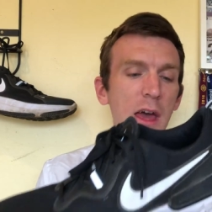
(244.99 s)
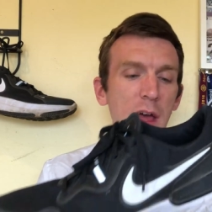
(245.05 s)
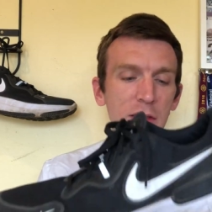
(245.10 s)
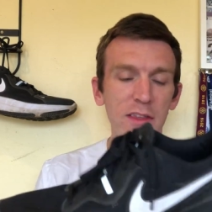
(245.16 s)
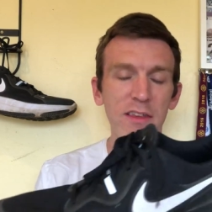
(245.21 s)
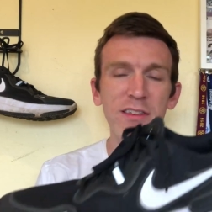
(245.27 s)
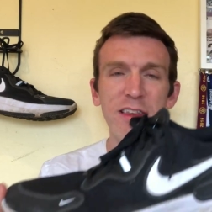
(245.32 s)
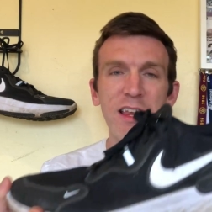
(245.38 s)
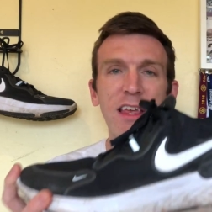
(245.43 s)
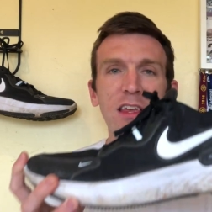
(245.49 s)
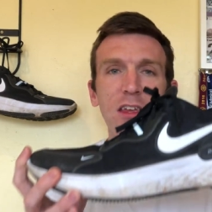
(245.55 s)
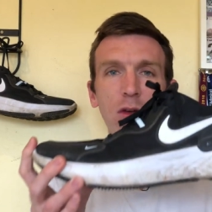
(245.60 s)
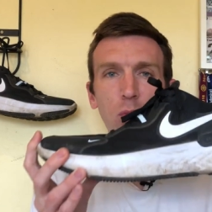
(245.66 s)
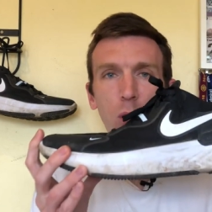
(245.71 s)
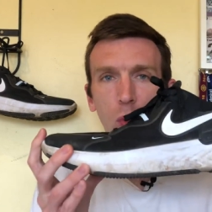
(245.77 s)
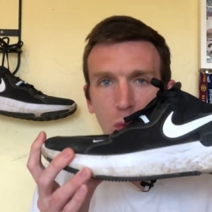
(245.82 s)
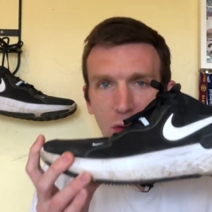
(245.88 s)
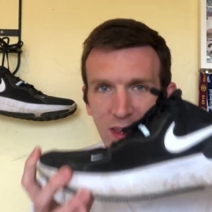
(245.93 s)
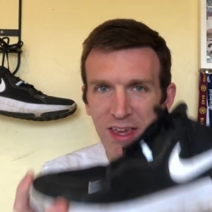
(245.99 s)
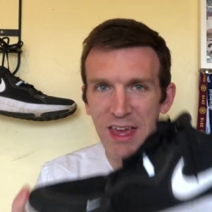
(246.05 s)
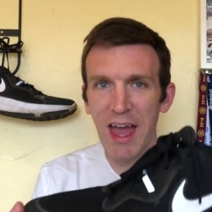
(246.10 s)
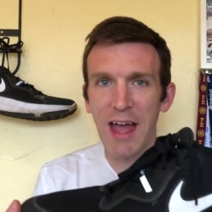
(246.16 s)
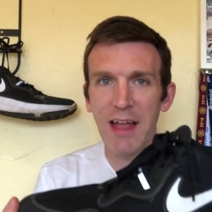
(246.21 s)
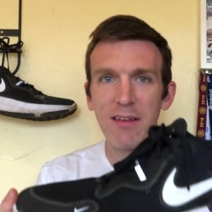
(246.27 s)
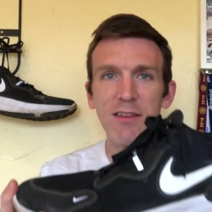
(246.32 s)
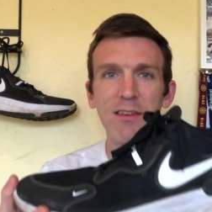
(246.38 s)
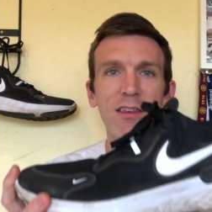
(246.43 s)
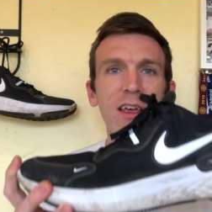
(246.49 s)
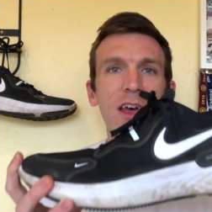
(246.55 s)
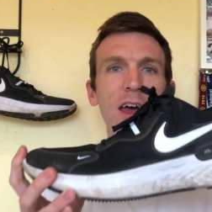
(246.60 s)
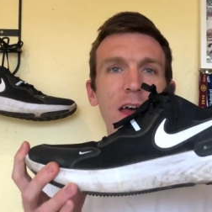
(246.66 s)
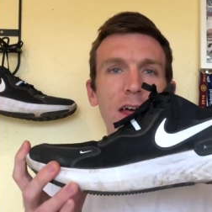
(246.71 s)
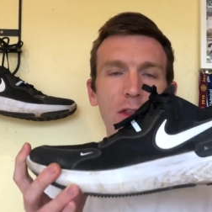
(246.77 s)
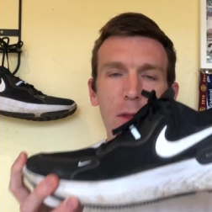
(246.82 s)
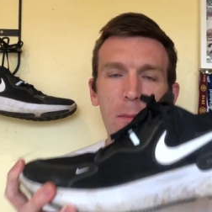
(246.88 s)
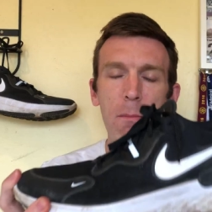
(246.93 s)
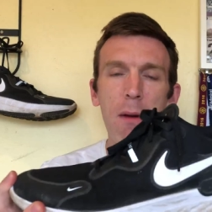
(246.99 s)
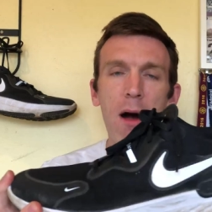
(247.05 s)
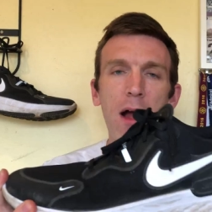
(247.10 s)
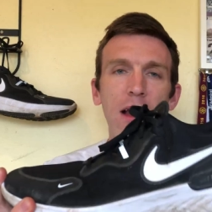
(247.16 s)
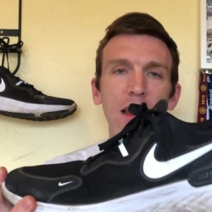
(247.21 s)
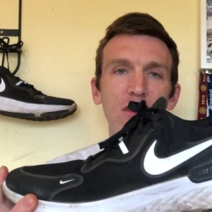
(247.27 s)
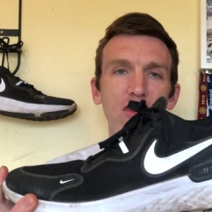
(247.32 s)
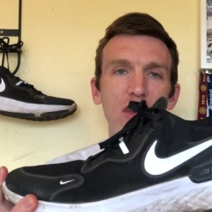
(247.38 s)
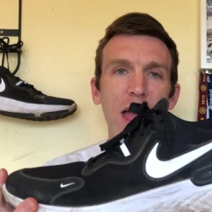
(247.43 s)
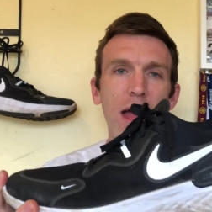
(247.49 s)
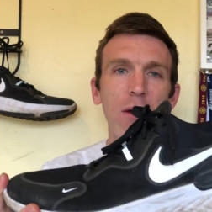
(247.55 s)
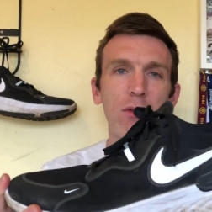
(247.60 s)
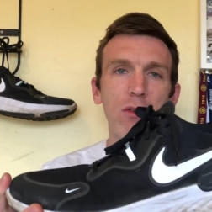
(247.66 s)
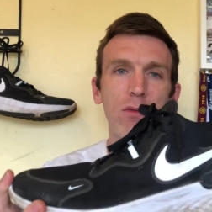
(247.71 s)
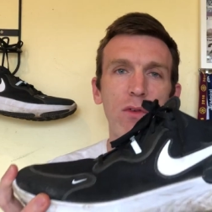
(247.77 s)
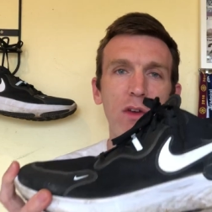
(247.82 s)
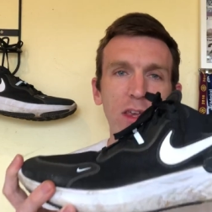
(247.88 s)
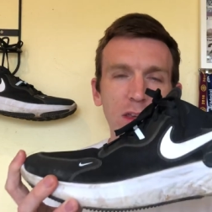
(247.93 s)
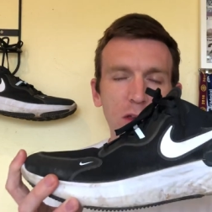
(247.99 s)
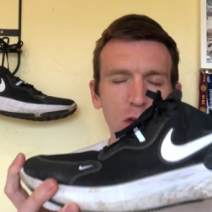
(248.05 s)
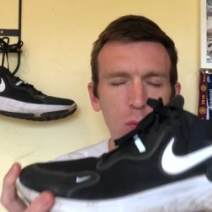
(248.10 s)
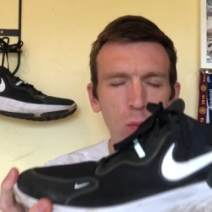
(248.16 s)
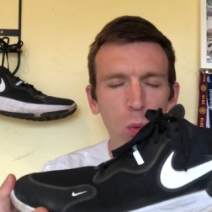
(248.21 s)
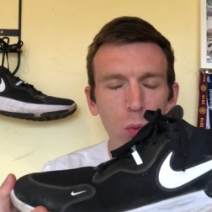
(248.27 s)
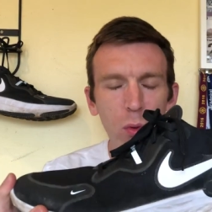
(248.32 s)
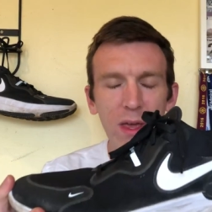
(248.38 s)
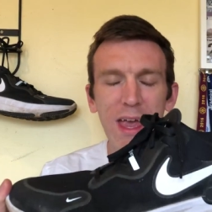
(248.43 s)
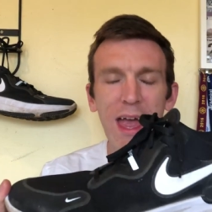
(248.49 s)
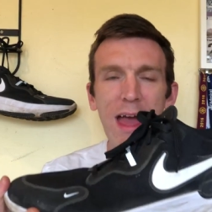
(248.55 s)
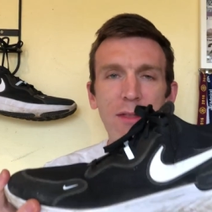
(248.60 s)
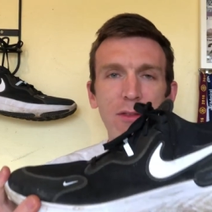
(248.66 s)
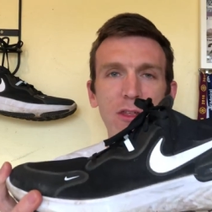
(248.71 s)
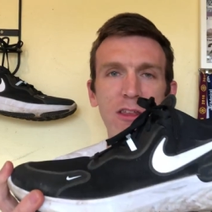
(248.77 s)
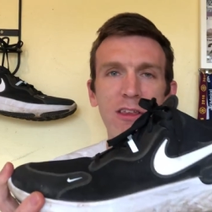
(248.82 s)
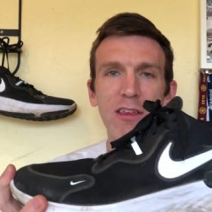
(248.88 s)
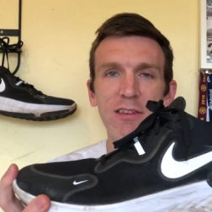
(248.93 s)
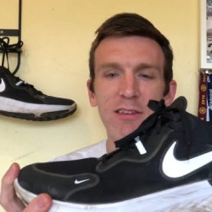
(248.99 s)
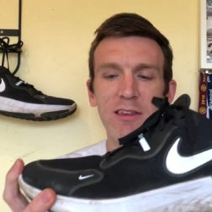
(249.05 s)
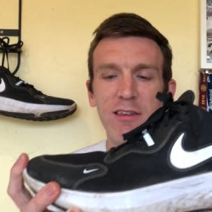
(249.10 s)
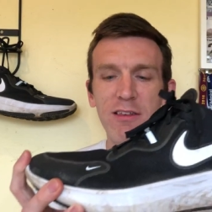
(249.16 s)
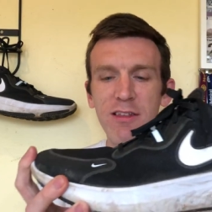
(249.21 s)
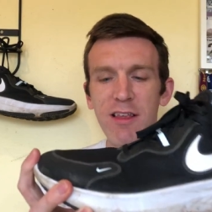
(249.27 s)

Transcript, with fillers: This thing, you will get the mileage out of it, you will get the distance.